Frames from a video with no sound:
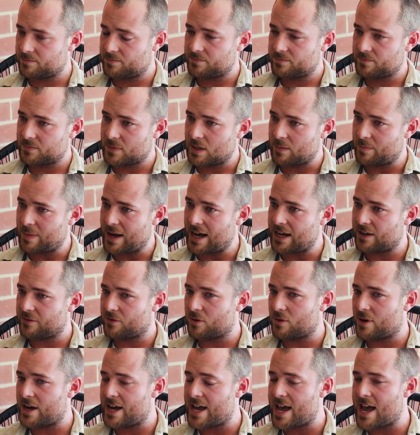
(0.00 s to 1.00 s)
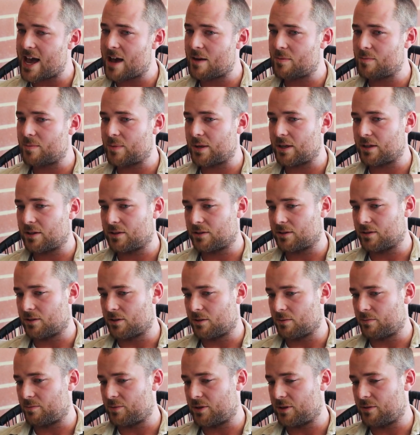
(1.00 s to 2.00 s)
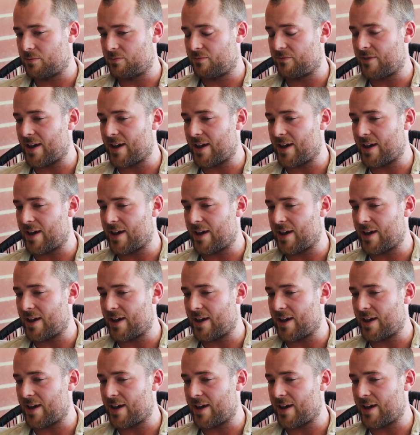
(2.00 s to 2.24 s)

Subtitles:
a part of who I am. But the